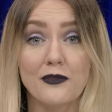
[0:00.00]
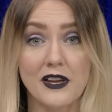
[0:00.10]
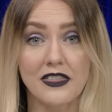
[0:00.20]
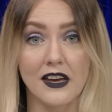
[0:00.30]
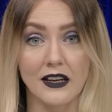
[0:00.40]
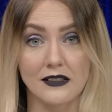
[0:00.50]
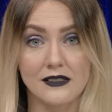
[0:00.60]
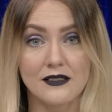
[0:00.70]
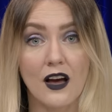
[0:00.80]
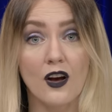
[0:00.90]
three
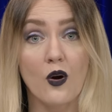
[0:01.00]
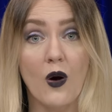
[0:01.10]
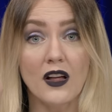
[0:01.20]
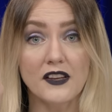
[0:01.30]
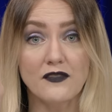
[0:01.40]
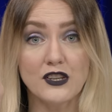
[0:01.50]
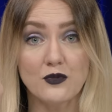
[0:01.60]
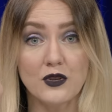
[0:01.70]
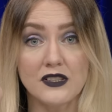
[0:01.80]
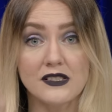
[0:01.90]
things: quality
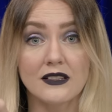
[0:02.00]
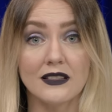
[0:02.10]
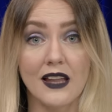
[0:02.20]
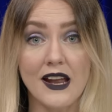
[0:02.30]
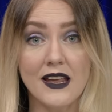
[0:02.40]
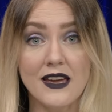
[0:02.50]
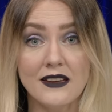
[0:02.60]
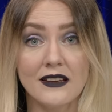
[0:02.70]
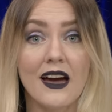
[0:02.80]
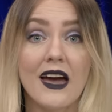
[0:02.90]
visuals,
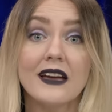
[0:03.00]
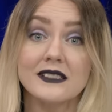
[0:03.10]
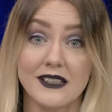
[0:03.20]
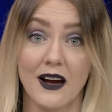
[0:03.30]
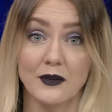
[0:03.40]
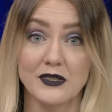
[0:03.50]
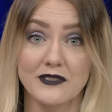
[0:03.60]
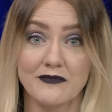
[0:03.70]
lighting, and sound.